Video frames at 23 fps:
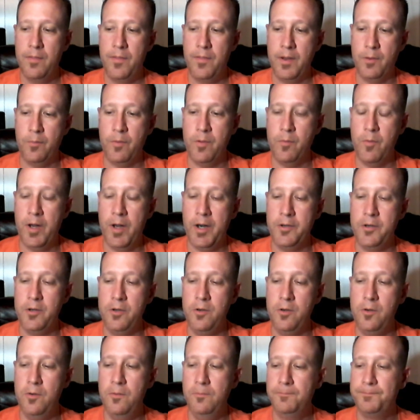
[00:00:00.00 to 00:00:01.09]
thing we want to
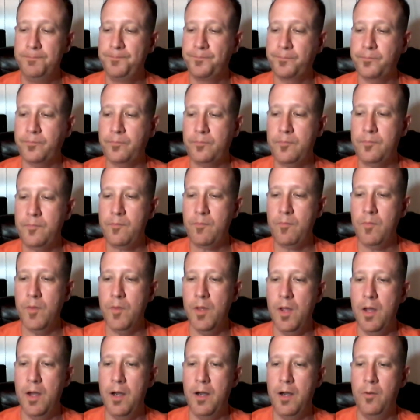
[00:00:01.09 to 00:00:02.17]
do.
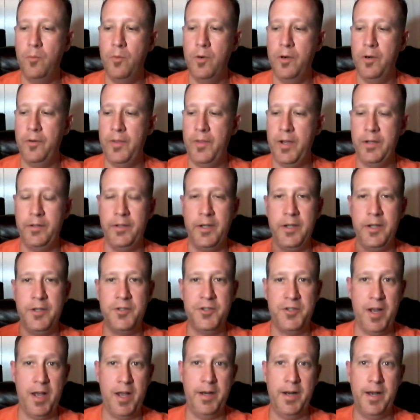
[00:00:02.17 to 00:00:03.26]
Where they
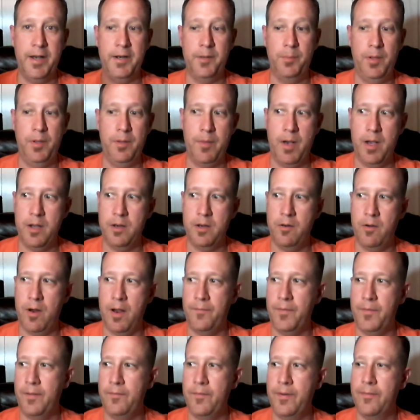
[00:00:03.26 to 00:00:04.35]
teach Dad how to play
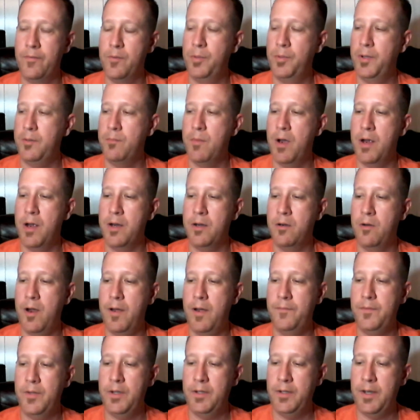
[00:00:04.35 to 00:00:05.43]
Minecraft. I've never played
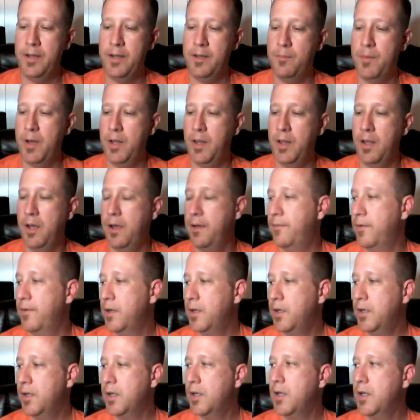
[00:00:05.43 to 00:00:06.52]
Minecraft a day in my life.
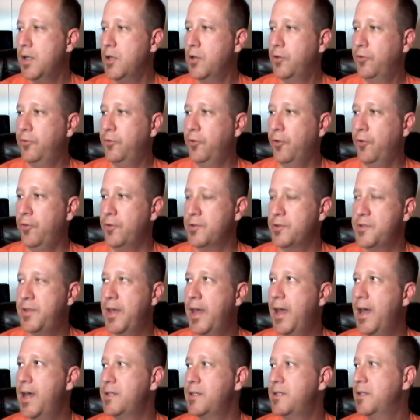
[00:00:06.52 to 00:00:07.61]
So there's
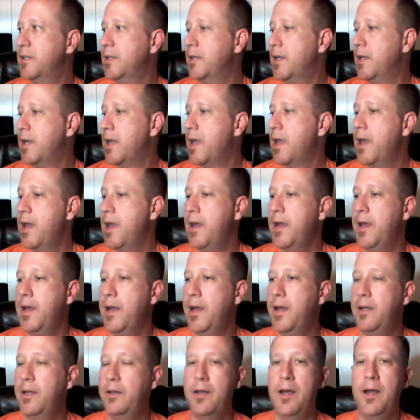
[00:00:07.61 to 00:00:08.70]
that.
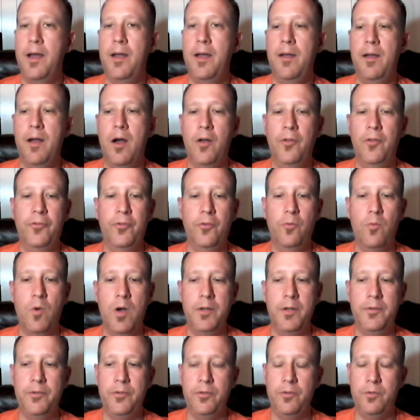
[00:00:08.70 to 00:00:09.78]
And I also
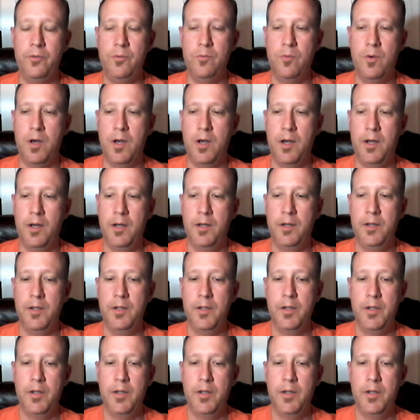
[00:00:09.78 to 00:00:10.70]
want to,